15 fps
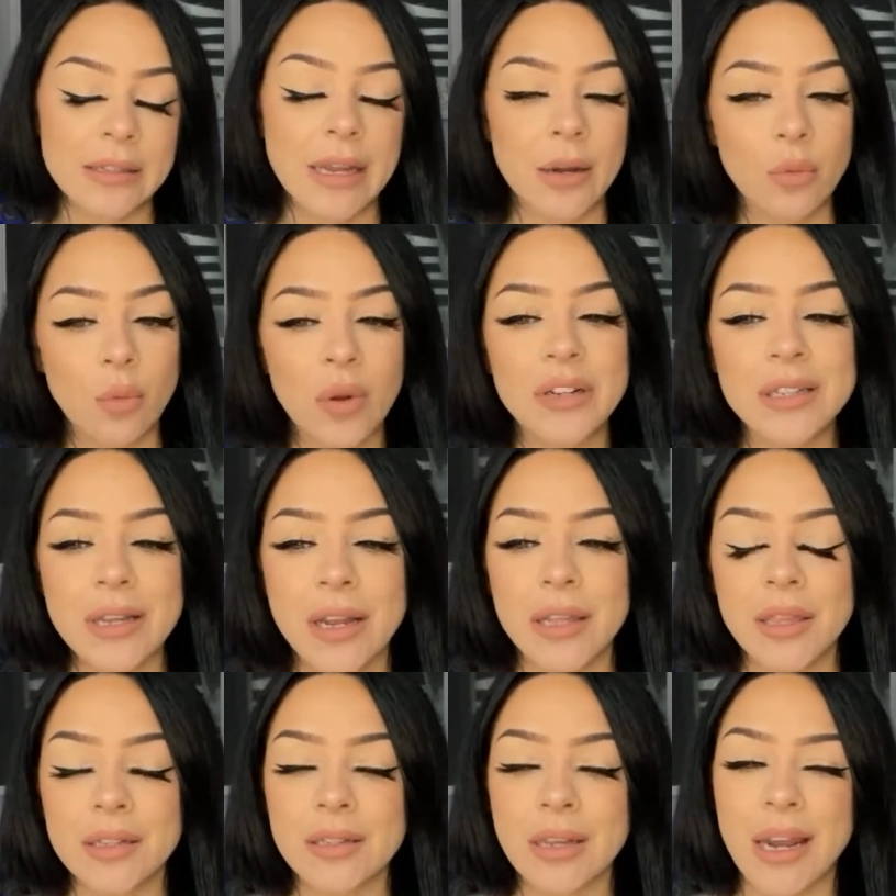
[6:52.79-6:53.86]
and one sign
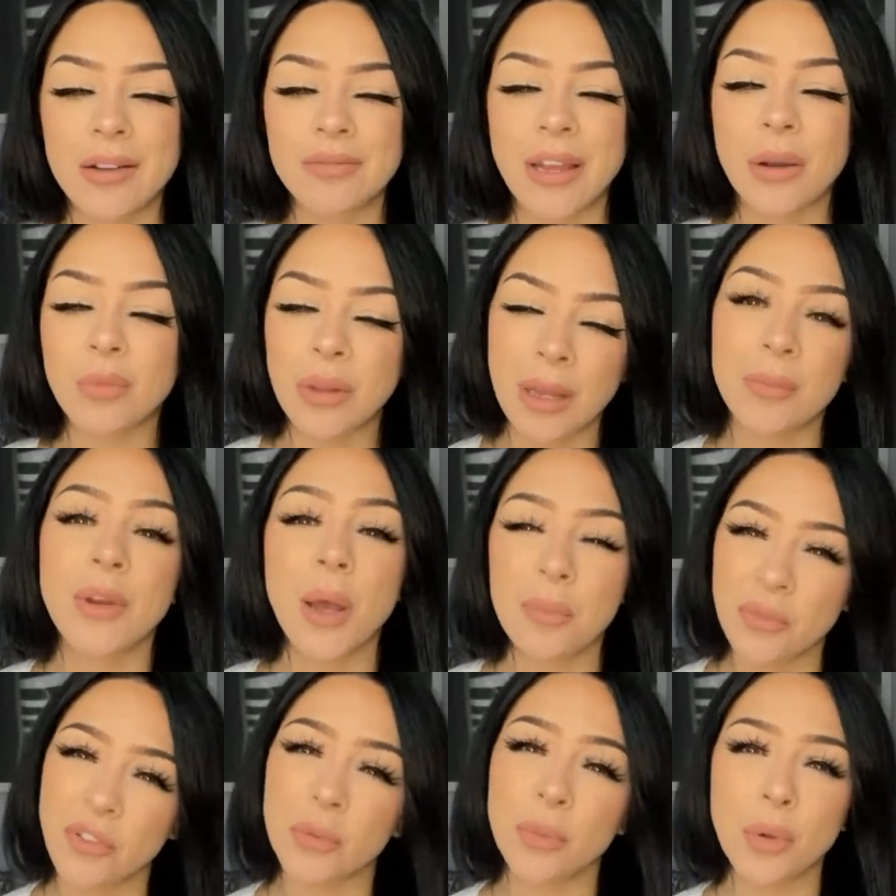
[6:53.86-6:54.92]
that's kind of like, well, I'm
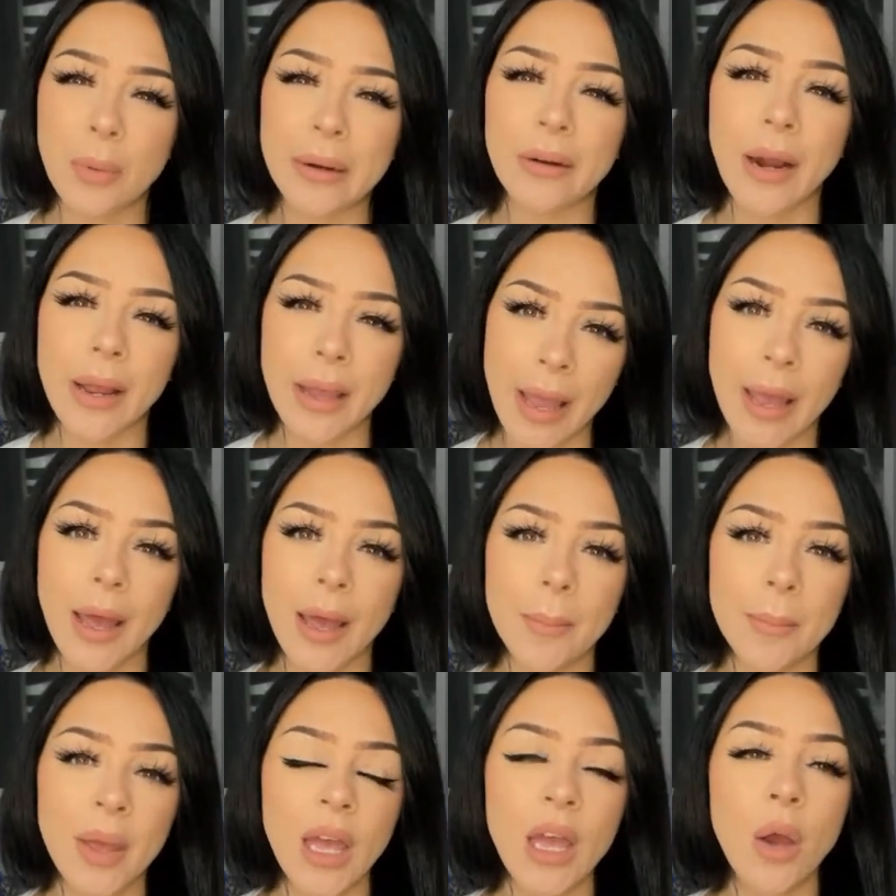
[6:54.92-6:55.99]
comfortable where I am.